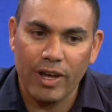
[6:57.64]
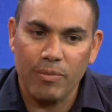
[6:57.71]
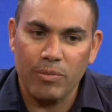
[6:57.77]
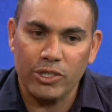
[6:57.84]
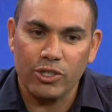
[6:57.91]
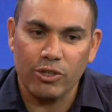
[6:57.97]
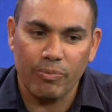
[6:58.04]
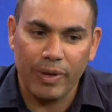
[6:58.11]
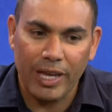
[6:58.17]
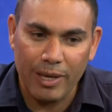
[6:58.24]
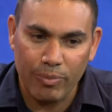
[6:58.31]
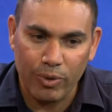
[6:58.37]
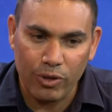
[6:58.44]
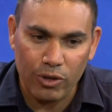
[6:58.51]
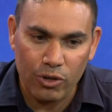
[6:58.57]
of Aboriginal
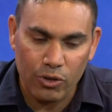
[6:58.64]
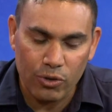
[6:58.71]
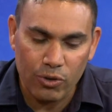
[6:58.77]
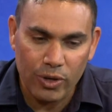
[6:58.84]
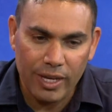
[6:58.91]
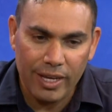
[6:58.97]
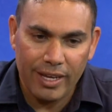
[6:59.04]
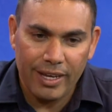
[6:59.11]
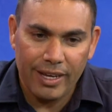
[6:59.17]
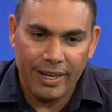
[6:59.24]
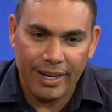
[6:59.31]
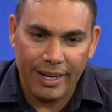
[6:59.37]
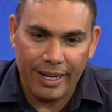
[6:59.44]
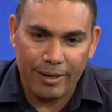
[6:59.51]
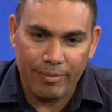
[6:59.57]
people who,
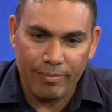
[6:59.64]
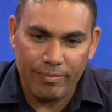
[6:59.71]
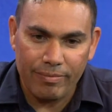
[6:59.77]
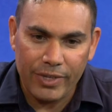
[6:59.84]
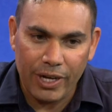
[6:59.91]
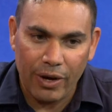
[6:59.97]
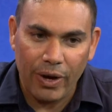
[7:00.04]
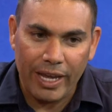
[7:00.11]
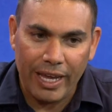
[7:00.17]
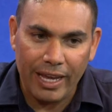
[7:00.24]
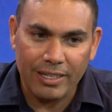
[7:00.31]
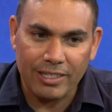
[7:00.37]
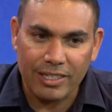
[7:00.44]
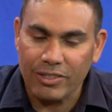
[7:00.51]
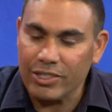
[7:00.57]
you know,
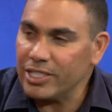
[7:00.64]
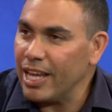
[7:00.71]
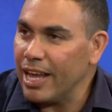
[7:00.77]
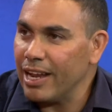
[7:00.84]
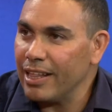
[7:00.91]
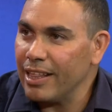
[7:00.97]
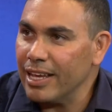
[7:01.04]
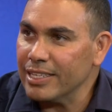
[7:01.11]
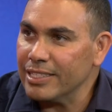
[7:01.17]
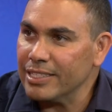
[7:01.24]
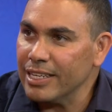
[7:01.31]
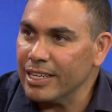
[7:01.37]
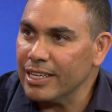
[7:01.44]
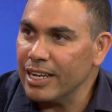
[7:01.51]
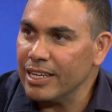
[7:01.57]
against Christianity, they
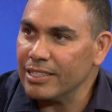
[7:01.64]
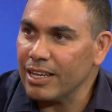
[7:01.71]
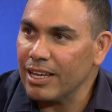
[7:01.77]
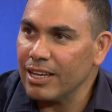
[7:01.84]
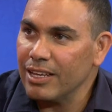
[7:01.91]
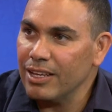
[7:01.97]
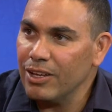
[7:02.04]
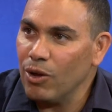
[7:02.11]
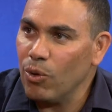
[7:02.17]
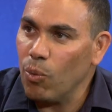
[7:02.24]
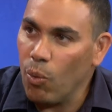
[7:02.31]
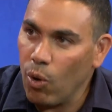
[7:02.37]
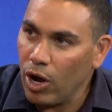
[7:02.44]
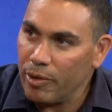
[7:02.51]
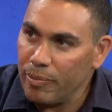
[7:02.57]
see it as a
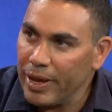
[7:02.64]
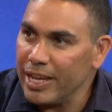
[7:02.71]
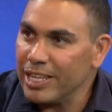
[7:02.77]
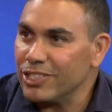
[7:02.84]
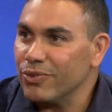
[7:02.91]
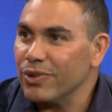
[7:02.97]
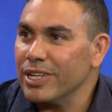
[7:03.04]
white man's